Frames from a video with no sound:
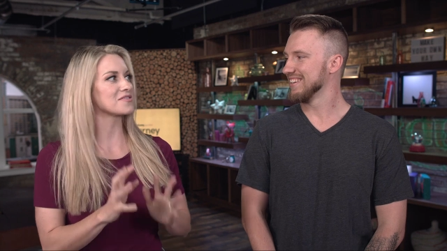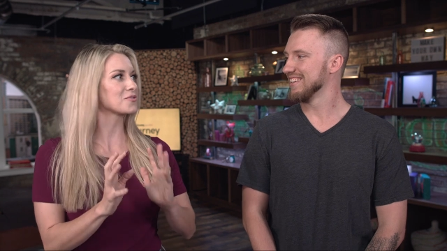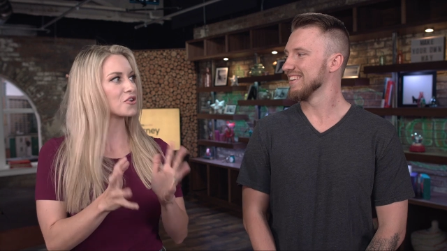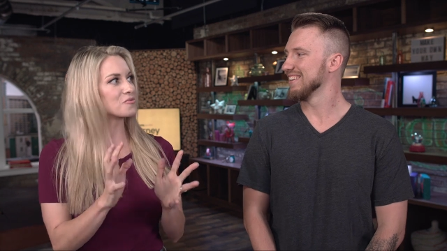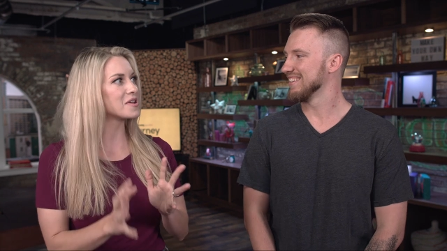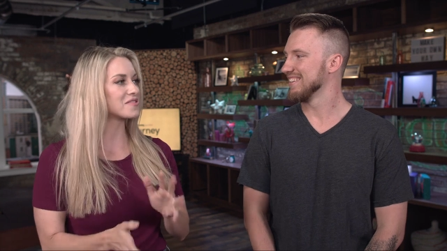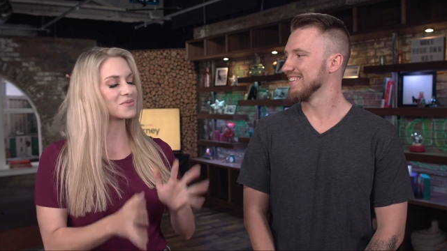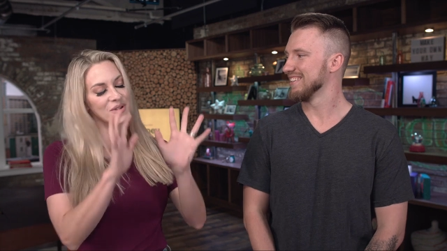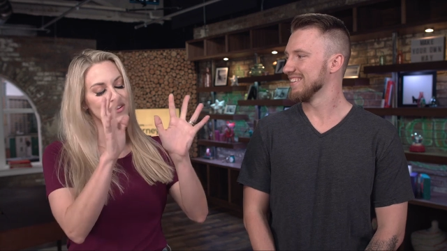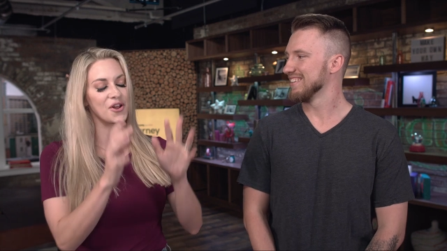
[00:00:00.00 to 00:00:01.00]
Speaker 1: it's Christmas,
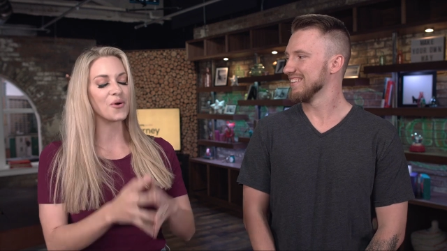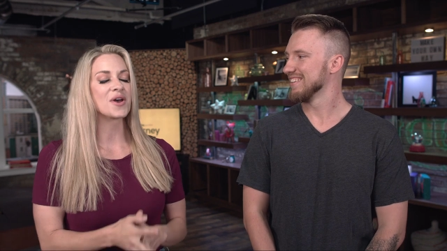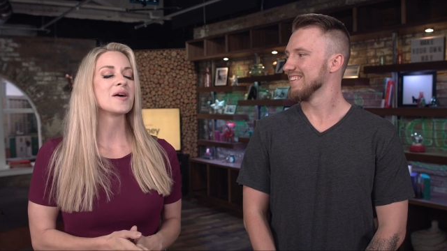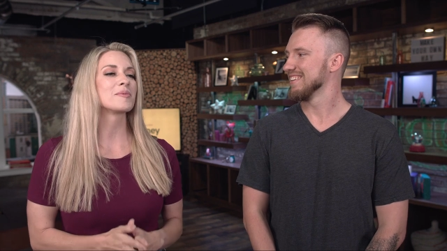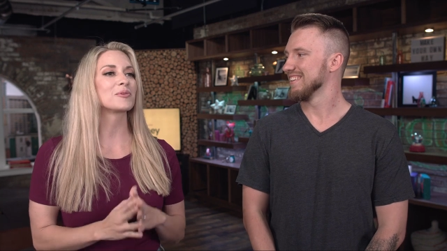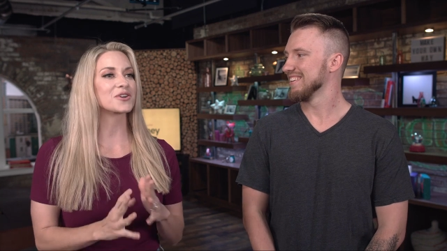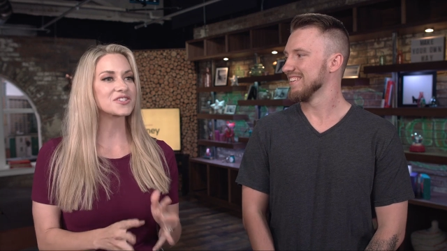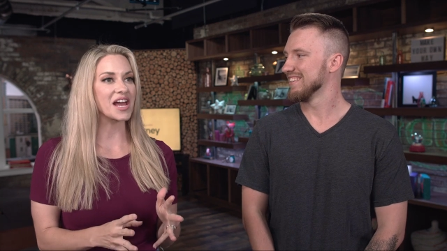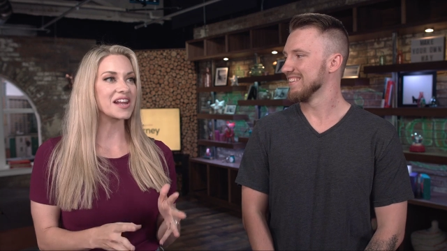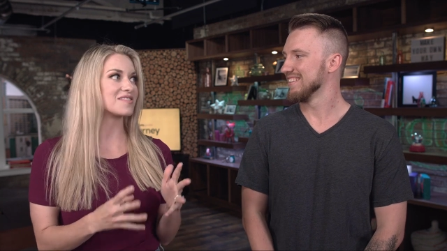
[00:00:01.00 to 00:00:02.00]
you know, people are
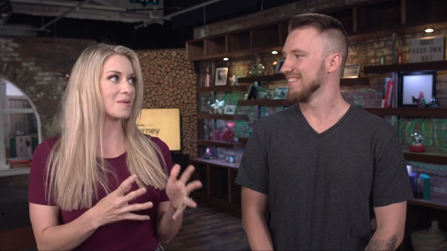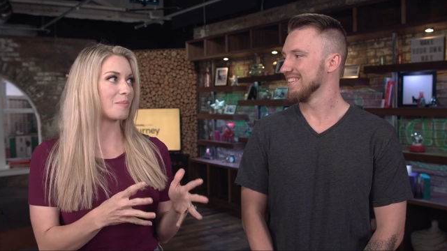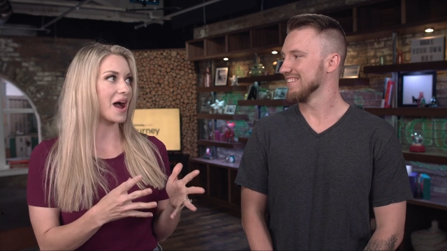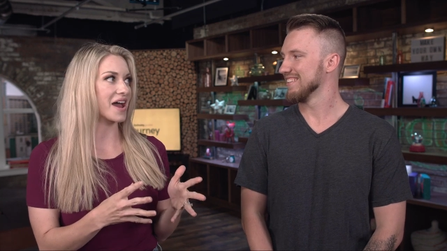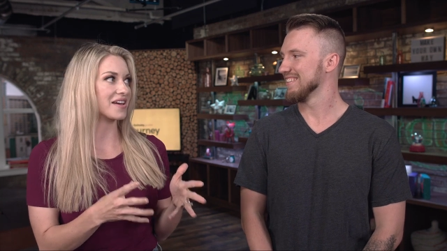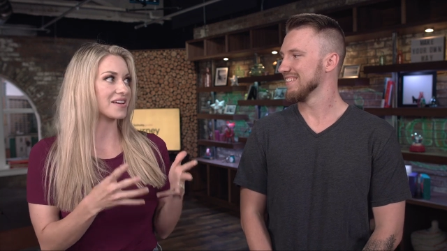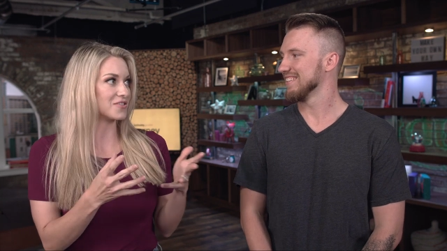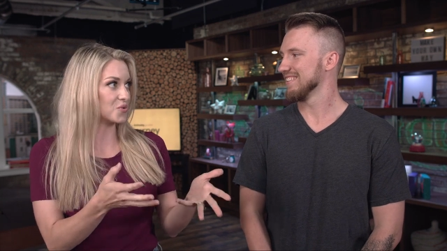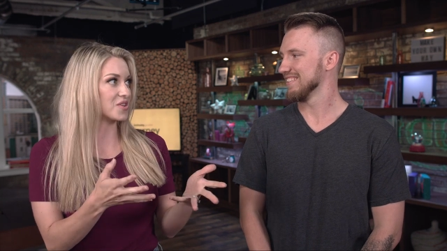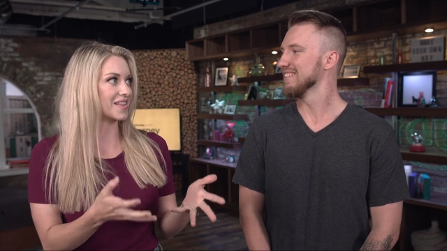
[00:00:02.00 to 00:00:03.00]
excited to buy
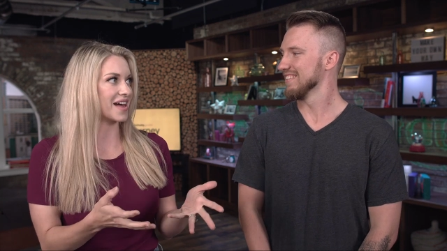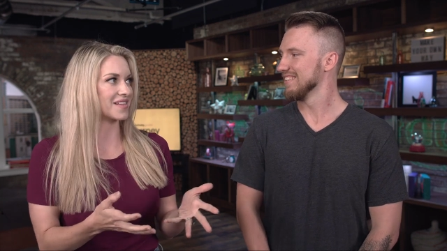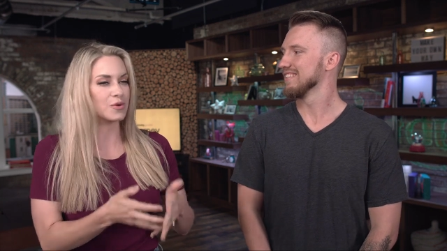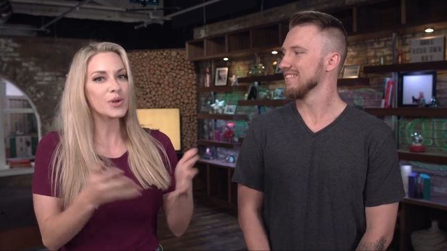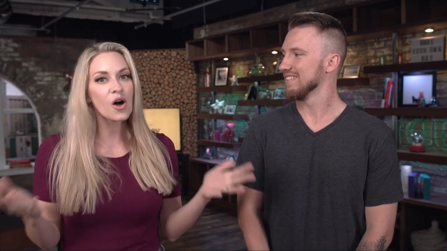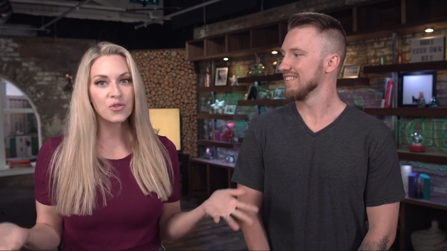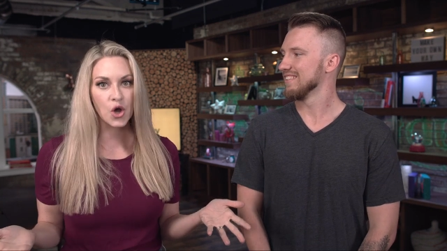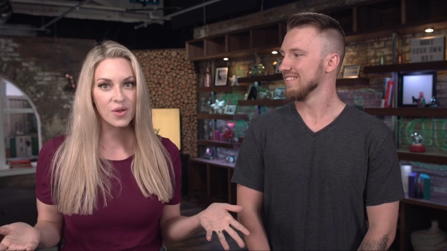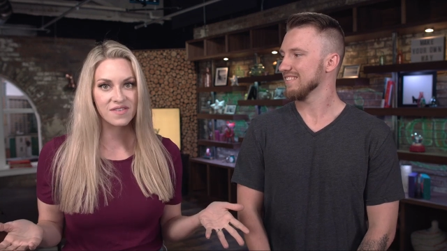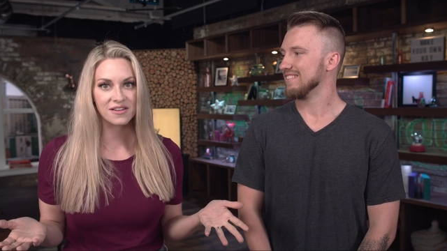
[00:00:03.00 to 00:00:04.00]
using that link. We all know
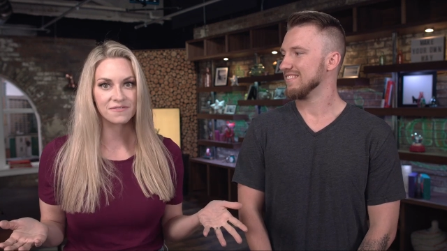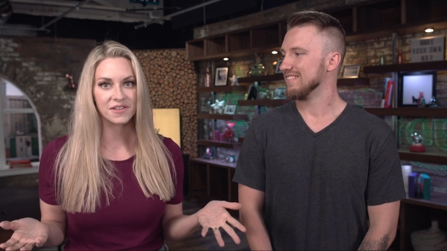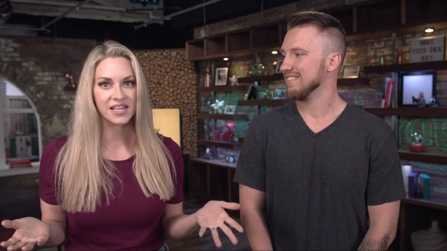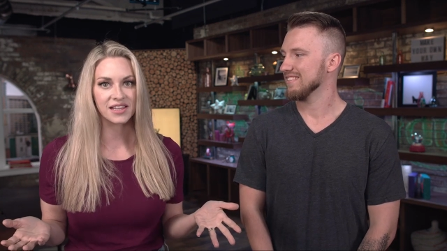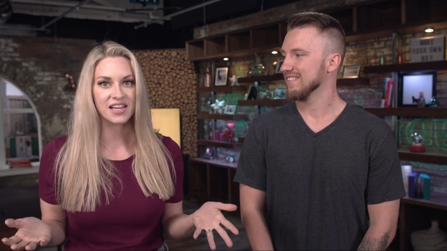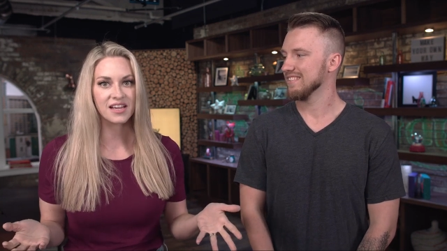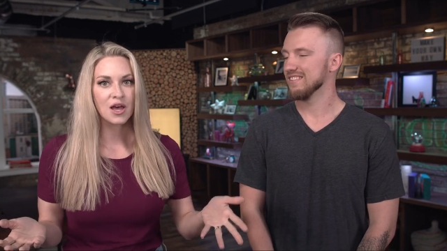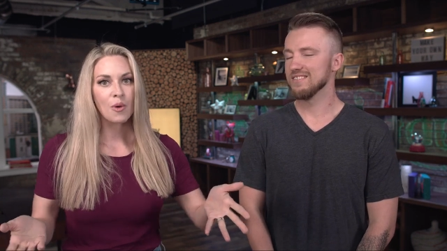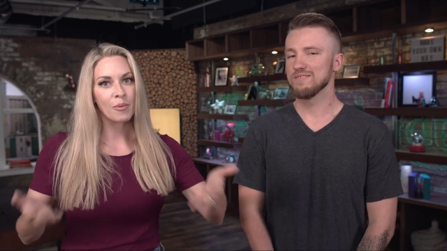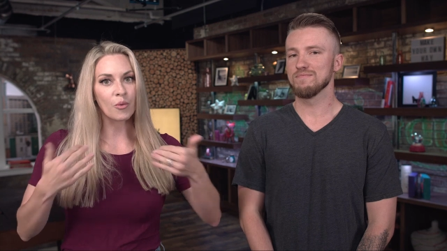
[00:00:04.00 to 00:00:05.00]
it's an affiliate link,
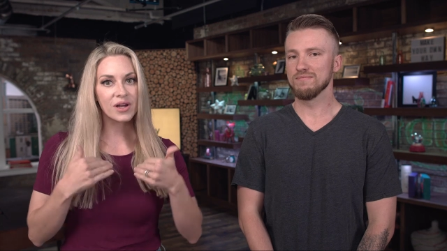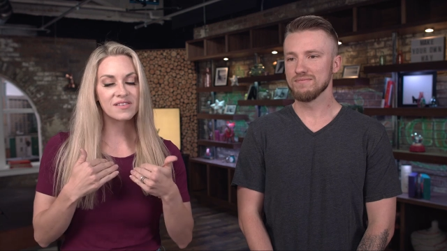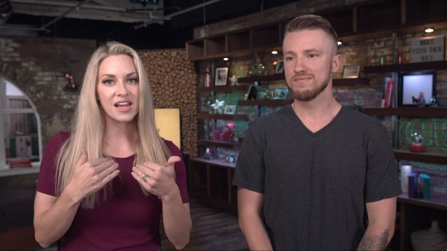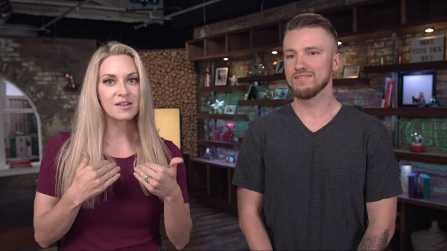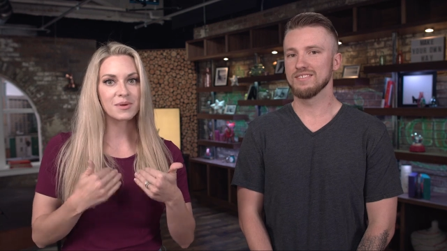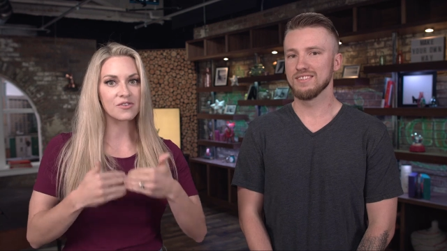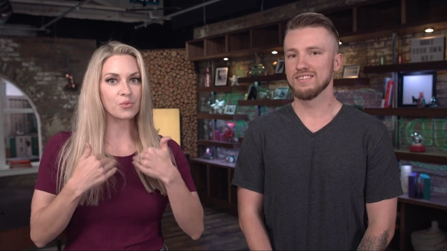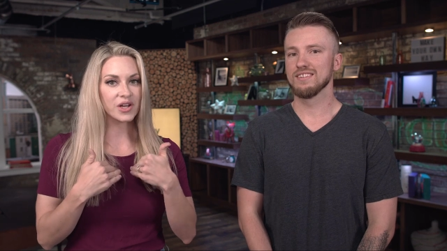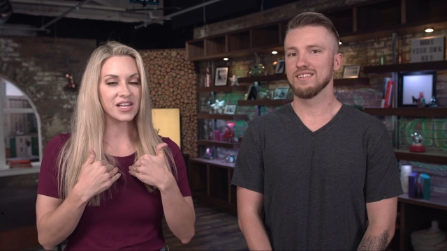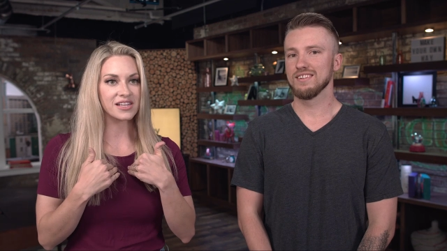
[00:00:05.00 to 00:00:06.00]
but we're excited because we're
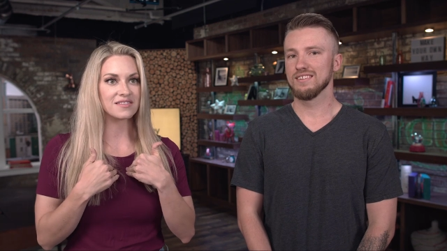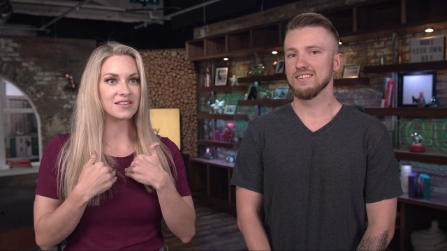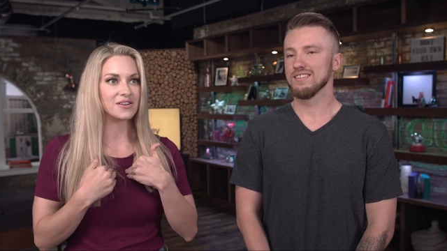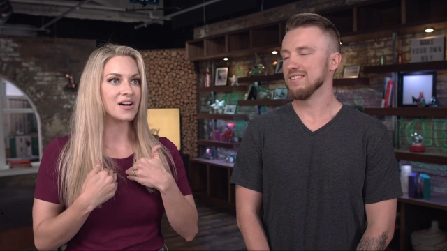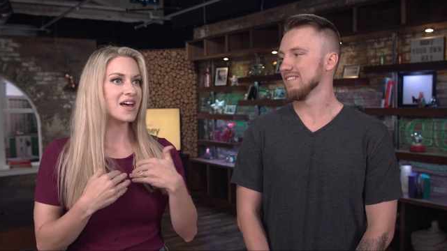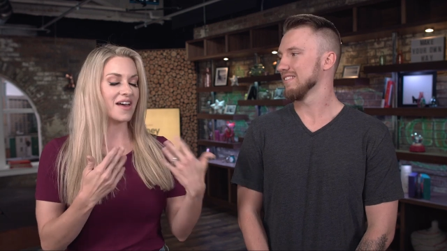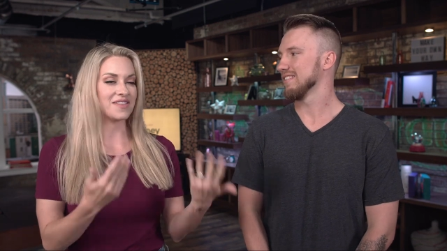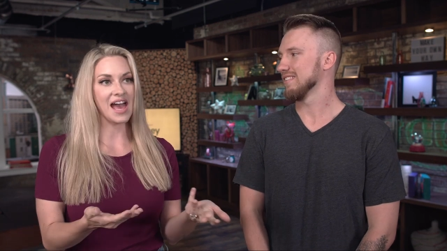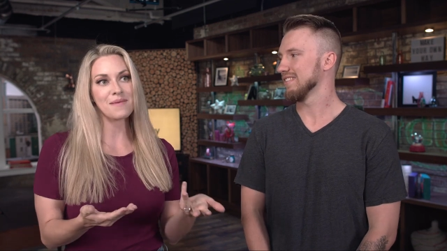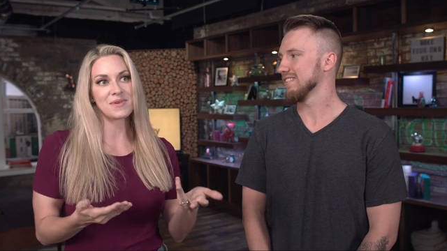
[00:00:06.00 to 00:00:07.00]
getting a deal, and the
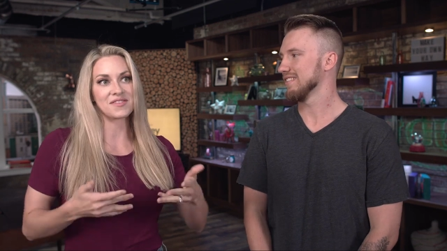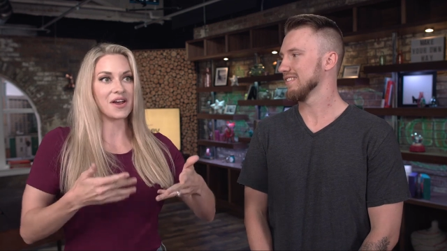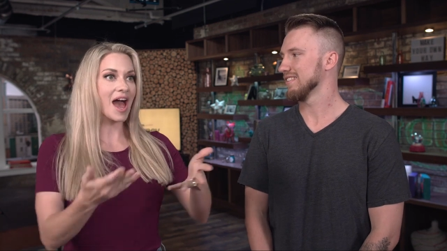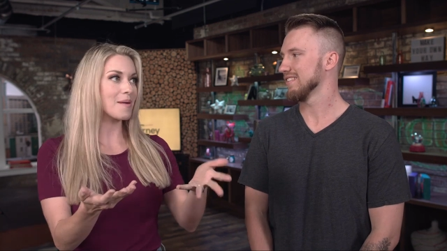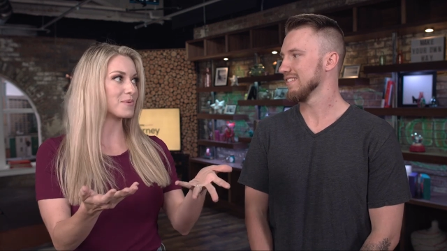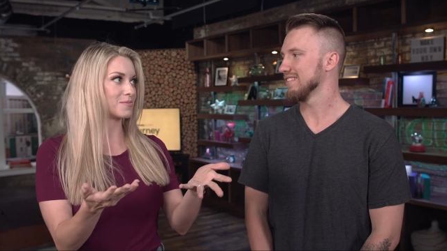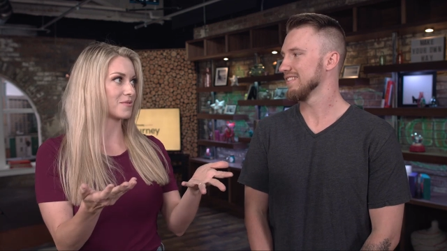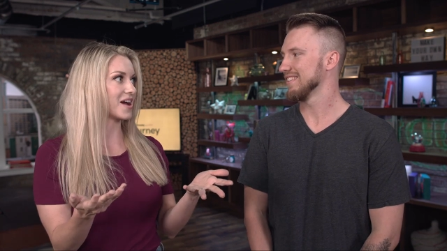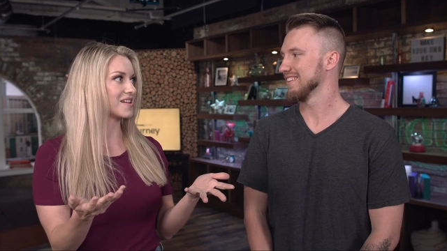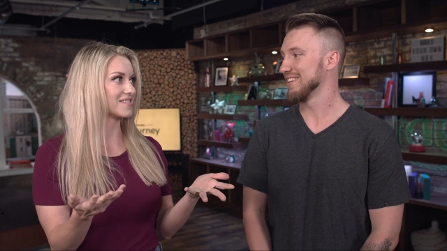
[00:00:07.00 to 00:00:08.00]
admins are happy to
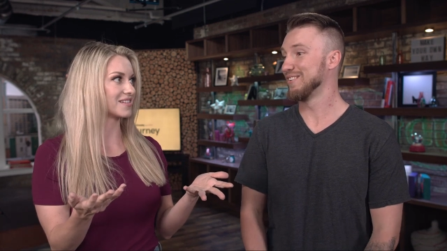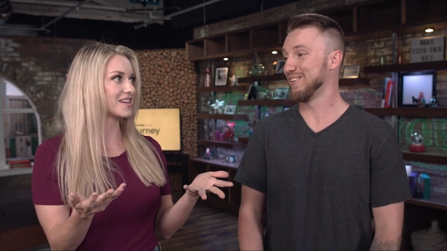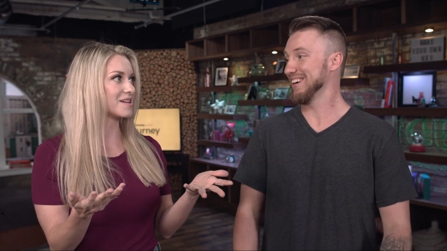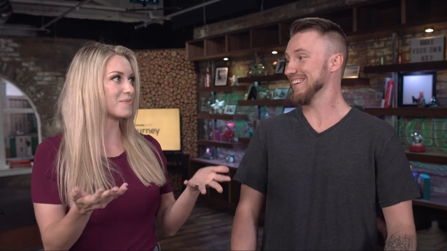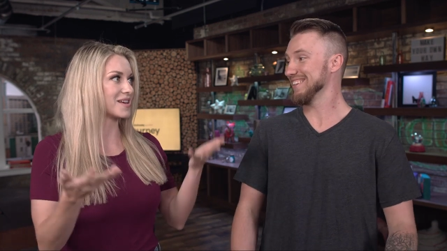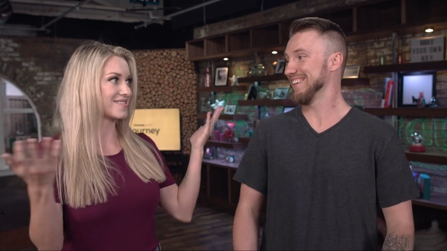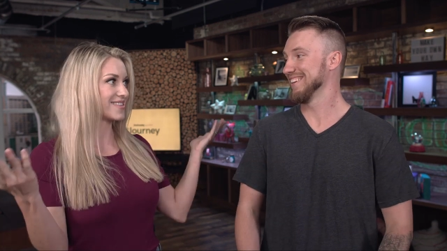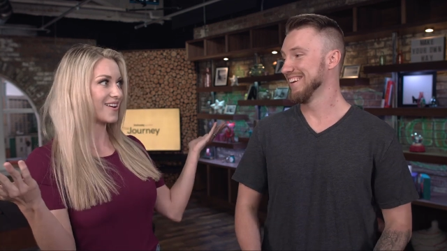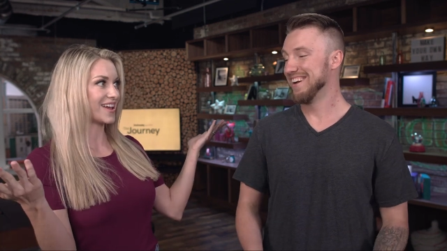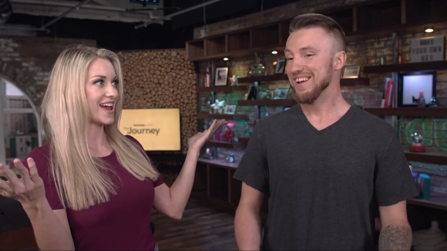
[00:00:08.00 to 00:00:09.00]
provide us the link because they're
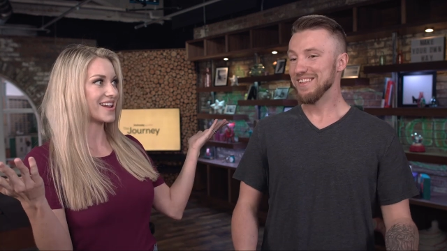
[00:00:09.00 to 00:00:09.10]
